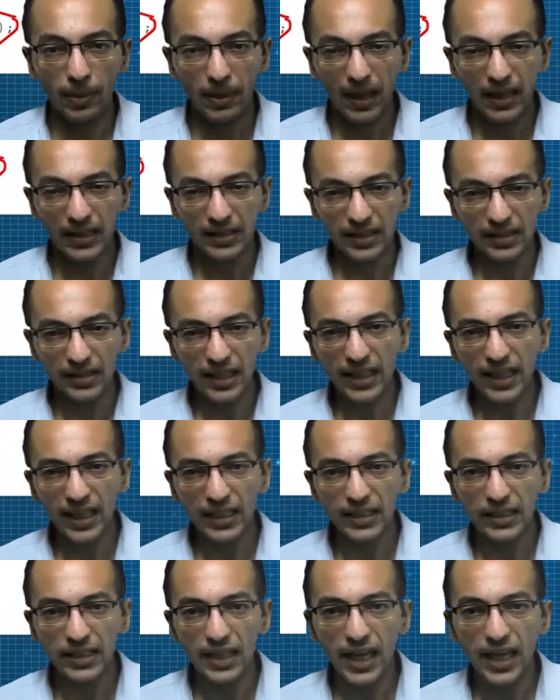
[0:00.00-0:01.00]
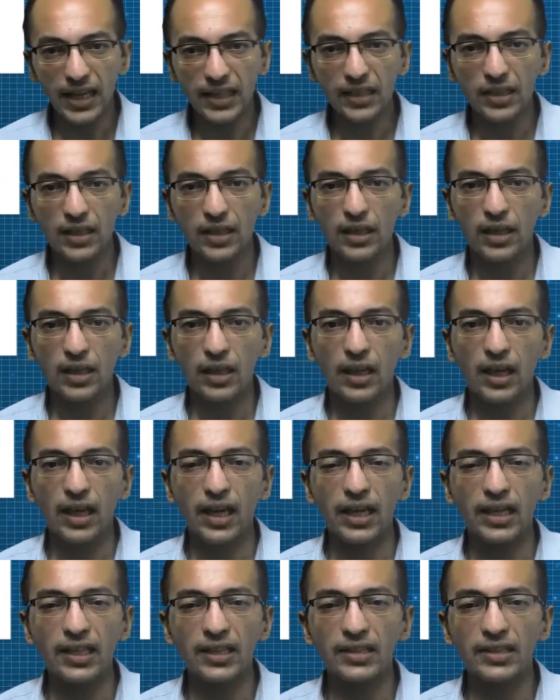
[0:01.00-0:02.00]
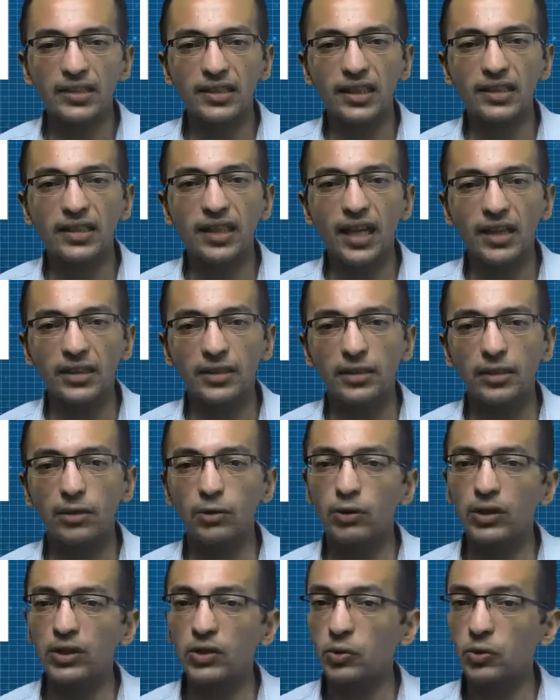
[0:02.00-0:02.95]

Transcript: The second tag is the title, which